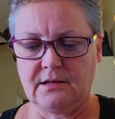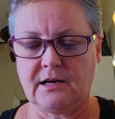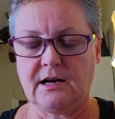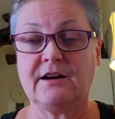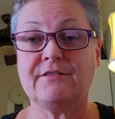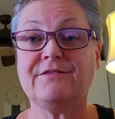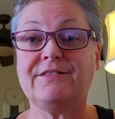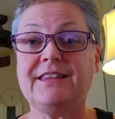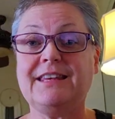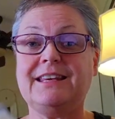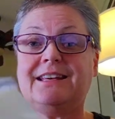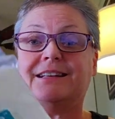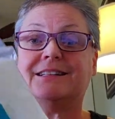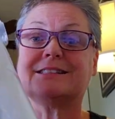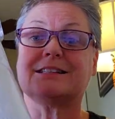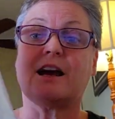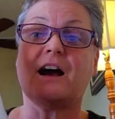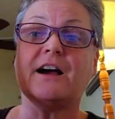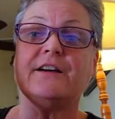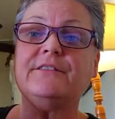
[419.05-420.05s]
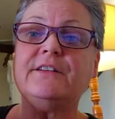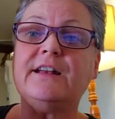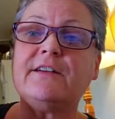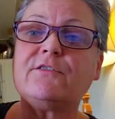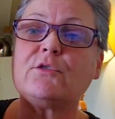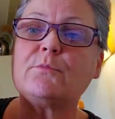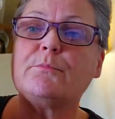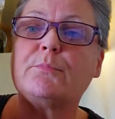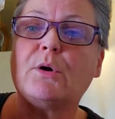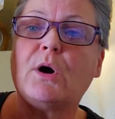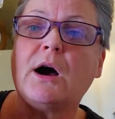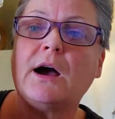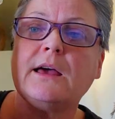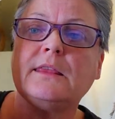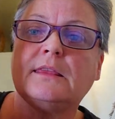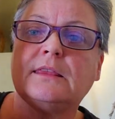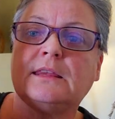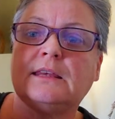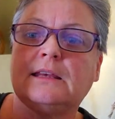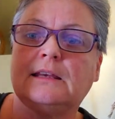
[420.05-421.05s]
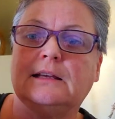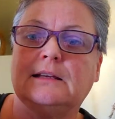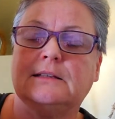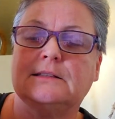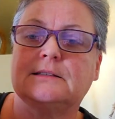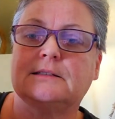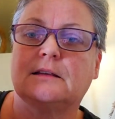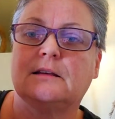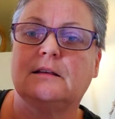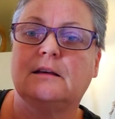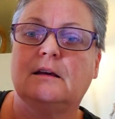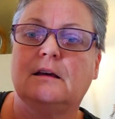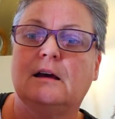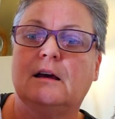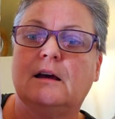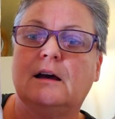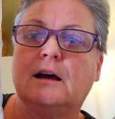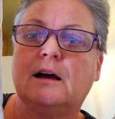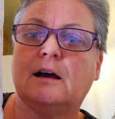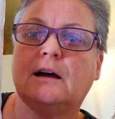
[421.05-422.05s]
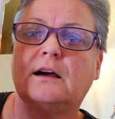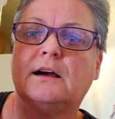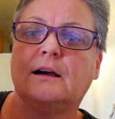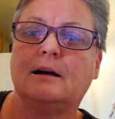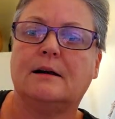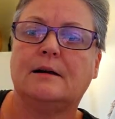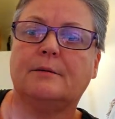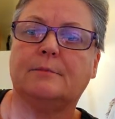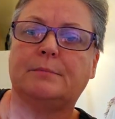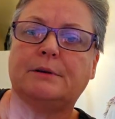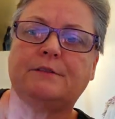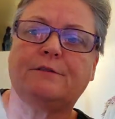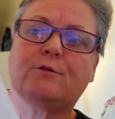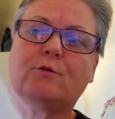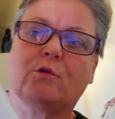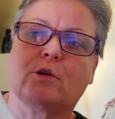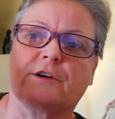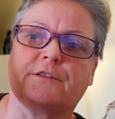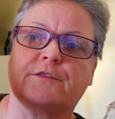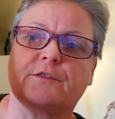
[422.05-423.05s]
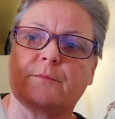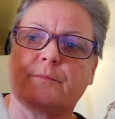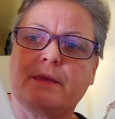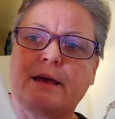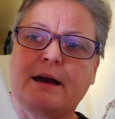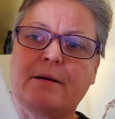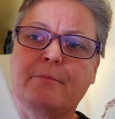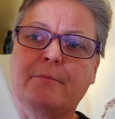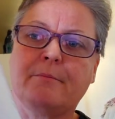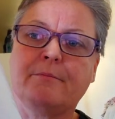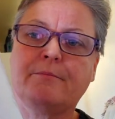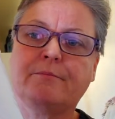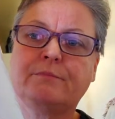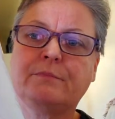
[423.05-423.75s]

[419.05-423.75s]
of these. I've never bought these uh, before from them.